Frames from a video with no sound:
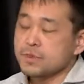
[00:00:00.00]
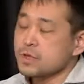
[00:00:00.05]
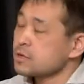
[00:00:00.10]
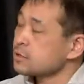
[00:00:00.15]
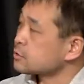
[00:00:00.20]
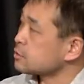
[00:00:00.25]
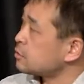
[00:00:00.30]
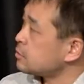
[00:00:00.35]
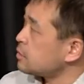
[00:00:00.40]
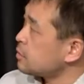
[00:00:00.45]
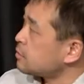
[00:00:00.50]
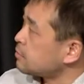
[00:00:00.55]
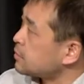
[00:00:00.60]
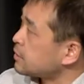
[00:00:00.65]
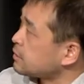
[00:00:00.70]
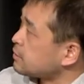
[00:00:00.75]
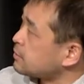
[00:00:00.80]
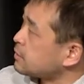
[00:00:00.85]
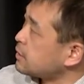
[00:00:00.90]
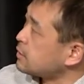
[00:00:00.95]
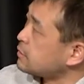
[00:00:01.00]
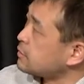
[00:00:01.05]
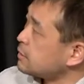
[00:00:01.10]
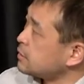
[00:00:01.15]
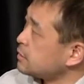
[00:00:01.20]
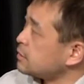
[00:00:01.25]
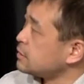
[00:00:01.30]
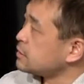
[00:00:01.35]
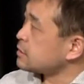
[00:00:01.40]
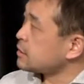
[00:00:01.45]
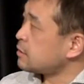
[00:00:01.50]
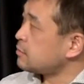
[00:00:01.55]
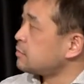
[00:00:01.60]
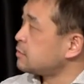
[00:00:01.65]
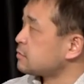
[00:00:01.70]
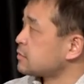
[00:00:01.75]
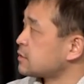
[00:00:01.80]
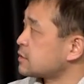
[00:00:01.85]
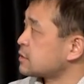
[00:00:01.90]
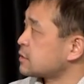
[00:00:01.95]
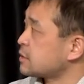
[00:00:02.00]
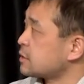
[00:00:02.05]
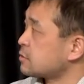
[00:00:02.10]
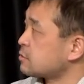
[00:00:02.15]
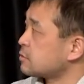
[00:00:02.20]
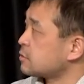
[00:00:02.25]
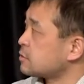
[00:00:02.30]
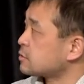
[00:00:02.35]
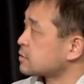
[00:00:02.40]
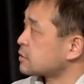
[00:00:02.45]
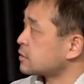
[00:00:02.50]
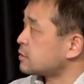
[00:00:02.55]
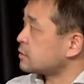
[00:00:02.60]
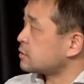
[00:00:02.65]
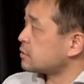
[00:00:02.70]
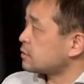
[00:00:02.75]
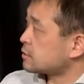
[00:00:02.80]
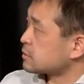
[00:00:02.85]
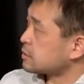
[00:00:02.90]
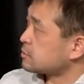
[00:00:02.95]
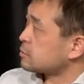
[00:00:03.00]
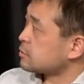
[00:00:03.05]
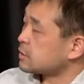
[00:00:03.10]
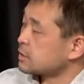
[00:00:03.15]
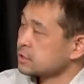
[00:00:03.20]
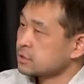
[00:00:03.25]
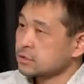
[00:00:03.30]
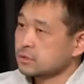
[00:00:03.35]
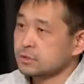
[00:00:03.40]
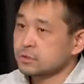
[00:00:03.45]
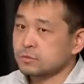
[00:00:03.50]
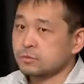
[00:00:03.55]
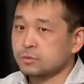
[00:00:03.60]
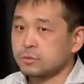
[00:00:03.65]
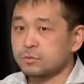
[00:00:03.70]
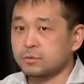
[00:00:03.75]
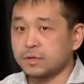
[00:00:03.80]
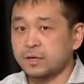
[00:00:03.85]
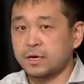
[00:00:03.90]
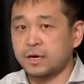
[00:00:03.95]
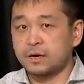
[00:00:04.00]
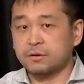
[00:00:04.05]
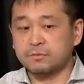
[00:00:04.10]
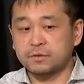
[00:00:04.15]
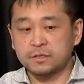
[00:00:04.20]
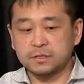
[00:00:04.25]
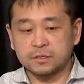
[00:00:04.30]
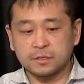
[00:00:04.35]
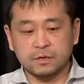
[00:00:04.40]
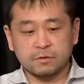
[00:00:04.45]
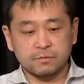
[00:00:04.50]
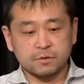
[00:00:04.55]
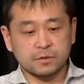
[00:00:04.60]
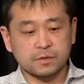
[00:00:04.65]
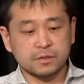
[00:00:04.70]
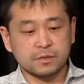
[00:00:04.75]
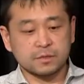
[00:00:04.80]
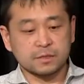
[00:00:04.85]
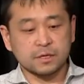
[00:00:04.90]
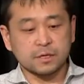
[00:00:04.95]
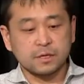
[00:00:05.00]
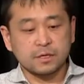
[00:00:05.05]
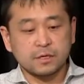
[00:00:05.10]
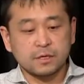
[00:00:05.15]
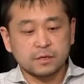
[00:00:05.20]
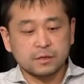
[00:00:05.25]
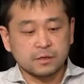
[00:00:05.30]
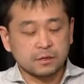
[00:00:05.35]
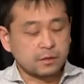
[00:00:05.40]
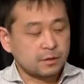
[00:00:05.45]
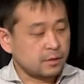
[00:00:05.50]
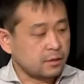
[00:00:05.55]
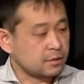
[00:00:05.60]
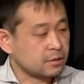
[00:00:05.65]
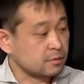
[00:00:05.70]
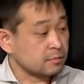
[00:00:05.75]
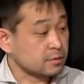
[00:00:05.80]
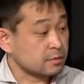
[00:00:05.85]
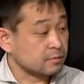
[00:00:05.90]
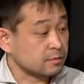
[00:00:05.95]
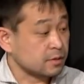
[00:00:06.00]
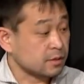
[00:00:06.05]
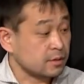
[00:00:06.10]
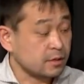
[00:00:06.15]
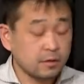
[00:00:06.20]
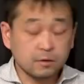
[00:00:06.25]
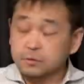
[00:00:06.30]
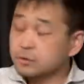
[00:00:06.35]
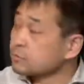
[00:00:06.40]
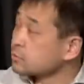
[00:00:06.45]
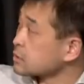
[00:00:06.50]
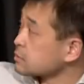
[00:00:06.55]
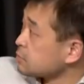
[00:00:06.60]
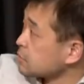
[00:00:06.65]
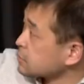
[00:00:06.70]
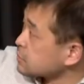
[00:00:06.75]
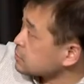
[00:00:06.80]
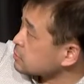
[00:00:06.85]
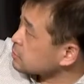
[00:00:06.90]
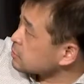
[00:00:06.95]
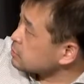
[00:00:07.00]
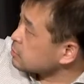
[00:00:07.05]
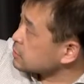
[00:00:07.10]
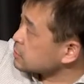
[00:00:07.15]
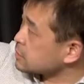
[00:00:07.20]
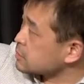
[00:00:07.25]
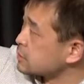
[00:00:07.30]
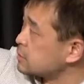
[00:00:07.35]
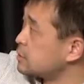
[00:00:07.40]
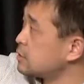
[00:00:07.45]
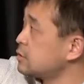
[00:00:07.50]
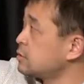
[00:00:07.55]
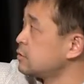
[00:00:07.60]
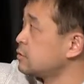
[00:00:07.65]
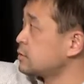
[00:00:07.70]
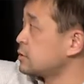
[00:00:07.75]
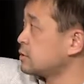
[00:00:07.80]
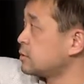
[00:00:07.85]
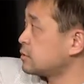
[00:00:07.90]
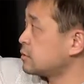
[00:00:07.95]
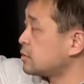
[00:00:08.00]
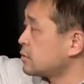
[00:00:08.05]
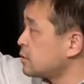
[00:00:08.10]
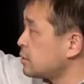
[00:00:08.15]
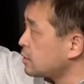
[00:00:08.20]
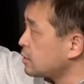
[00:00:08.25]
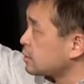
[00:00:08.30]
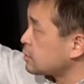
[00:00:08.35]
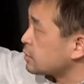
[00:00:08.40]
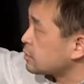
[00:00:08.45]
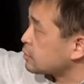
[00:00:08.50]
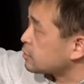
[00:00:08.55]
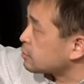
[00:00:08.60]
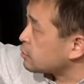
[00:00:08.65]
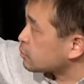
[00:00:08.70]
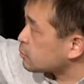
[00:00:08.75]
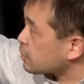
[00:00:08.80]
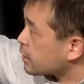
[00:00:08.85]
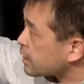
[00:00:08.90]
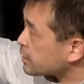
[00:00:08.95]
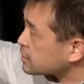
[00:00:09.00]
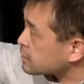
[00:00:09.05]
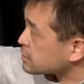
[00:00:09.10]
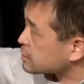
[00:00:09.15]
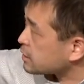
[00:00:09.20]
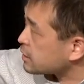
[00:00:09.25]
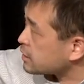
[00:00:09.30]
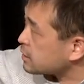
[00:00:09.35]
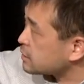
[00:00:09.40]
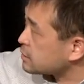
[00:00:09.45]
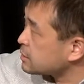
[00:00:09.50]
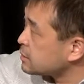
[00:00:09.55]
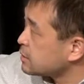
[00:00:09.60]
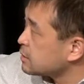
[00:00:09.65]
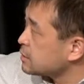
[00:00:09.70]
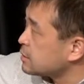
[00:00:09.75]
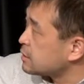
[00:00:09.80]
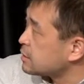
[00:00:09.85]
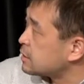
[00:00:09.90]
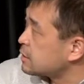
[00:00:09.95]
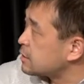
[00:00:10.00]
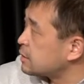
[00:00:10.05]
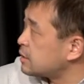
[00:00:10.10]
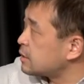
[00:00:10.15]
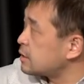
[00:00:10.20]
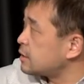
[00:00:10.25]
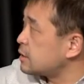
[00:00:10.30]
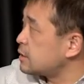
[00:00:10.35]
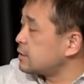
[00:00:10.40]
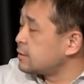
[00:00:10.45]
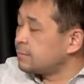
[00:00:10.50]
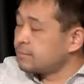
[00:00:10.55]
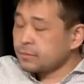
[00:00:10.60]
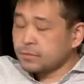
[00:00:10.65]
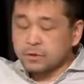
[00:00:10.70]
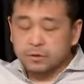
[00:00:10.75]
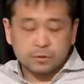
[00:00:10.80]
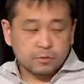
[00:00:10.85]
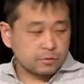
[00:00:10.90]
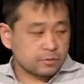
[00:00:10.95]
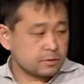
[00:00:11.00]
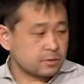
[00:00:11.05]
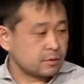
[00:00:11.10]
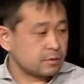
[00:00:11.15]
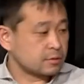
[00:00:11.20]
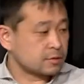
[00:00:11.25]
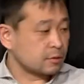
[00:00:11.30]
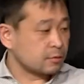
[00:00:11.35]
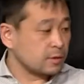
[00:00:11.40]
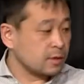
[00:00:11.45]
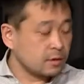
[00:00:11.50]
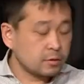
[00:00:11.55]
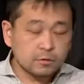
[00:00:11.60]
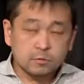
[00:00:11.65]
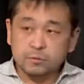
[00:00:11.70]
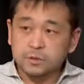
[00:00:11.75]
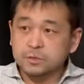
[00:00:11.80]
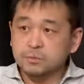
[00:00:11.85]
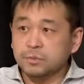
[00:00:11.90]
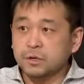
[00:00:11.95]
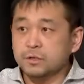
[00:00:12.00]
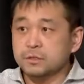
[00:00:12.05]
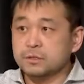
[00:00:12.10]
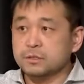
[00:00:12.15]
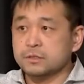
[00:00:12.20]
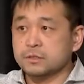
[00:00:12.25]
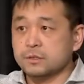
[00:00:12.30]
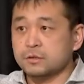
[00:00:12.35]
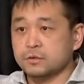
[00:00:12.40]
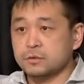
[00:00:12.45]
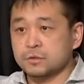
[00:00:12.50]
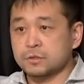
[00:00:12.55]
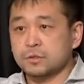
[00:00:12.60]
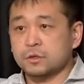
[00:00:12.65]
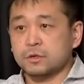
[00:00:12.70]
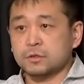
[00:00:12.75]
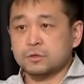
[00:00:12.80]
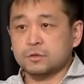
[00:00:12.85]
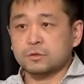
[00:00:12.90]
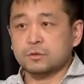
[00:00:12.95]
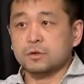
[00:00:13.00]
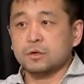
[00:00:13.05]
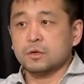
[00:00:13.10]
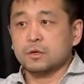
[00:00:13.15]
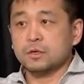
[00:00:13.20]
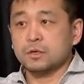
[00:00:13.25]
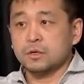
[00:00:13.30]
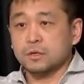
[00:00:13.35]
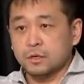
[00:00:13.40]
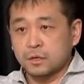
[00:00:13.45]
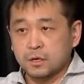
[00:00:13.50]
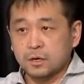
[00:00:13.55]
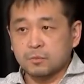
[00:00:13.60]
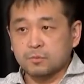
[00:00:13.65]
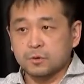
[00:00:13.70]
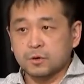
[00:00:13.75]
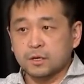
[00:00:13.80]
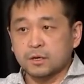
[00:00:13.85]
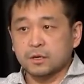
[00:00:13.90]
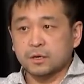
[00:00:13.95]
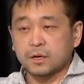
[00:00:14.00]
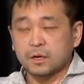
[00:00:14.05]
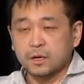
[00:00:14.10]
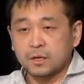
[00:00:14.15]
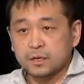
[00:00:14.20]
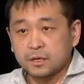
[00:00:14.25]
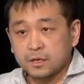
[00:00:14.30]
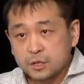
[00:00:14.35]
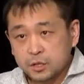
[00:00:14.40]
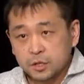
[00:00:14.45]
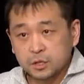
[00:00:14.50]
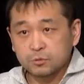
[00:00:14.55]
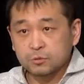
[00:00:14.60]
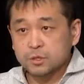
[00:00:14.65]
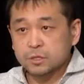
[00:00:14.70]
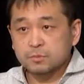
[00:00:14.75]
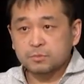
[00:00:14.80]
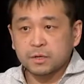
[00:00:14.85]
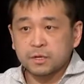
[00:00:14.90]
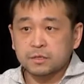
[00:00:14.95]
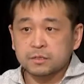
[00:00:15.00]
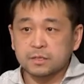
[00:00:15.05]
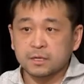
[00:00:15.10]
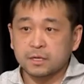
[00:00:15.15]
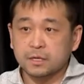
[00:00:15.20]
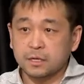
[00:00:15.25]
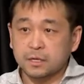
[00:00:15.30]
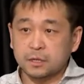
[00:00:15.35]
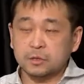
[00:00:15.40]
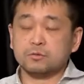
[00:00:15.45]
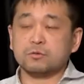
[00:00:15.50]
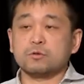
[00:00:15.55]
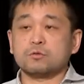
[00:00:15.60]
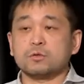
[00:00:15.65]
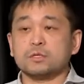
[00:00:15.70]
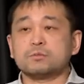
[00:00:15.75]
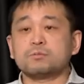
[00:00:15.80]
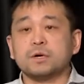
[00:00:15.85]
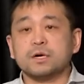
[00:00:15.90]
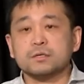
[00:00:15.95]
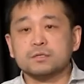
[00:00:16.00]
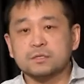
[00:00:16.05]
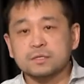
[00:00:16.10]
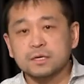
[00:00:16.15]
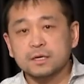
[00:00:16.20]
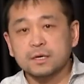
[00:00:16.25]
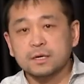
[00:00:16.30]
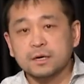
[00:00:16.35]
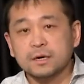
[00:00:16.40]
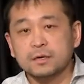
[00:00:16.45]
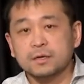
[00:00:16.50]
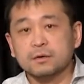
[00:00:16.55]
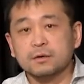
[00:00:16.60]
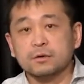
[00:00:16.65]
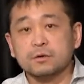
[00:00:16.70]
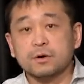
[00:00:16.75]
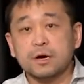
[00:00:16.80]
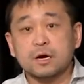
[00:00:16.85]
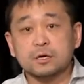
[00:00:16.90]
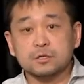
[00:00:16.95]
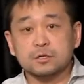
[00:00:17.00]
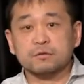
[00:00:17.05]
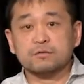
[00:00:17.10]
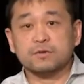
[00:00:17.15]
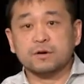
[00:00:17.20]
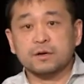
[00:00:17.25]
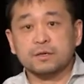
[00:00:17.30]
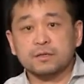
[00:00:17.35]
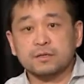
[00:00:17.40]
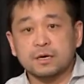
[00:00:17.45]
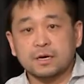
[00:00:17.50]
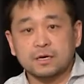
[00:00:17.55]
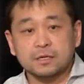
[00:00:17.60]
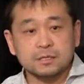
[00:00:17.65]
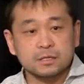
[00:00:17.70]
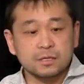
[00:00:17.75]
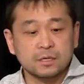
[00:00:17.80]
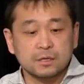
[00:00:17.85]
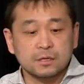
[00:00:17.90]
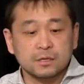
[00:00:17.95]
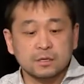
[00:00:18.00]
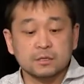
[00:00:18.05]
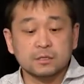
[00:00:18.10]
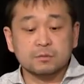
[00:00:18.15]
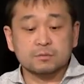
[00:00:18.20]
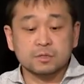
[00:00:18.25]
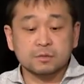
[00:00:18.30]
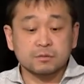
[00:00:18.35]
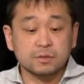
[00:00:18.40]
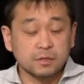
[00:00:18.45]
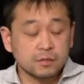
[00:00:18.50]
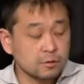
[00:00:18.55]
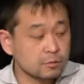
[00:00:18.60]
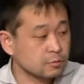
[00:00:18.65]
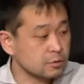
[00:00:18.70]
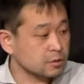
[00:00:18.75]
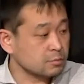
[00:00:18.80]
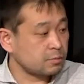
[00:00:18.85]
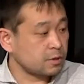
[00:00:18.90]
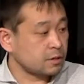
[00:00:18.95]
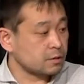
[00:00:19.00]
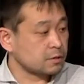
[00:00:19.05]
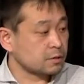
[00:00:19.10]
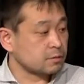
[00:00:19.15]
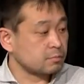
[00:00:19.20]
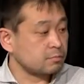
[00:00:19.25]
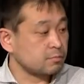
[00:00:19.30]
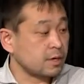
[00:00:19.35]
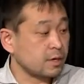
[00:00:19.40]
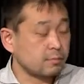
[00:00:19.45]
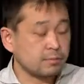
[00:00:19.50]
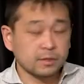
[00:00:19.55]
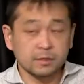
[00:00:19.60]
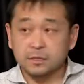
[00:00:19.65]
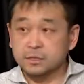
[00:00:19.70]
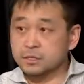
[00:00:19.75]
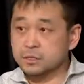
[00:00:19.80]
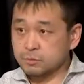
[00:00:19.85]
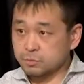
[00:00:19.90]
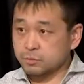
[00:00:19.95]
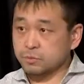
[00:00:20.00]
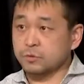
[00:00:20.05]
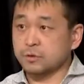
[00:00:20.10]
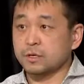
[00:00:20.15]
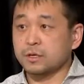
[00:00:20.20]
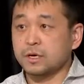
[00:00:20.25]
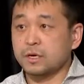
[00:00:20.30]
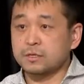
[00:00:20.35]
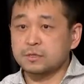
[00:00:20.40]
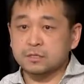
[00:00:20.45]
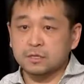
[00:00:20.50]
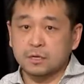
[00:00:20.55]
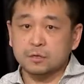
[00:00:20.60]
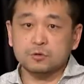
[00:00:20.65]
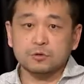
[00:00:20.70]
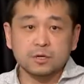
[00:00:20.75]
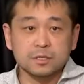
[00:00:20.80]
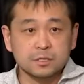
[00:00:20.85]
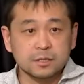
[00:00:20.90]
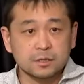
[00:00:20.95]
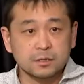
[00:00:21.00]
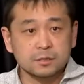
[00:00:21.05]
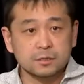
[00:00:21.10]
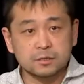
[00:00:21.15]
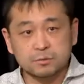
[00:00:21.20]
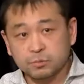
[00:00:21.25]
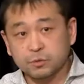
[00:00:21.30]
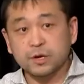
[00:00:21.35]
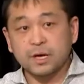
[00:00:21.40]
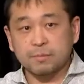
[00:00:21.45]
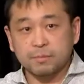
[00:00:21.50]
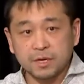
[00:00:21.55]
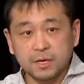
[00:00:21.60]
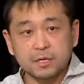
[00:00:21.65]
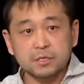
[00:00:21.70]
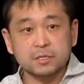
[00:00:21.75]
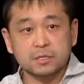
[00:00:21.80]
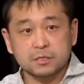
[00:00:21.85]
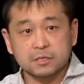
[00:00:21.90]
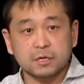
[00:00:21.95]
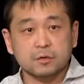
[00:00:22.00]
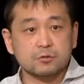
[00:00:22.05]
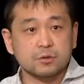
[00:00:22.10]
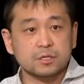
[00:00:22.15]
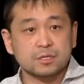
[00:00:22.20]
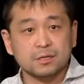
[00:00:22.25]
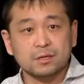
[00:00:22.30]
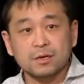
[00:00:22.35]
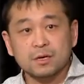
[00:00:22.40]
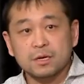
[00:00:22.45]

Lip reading: So, but then in these type of the scenarios in simulations, what we have discovered is in terms of the yield response, so you will see on the right side, there is a yield response, there is also incorporating a leaching response and end-to-all response, and then you actually find that in terms of yield response, maybe the spring application and side dressing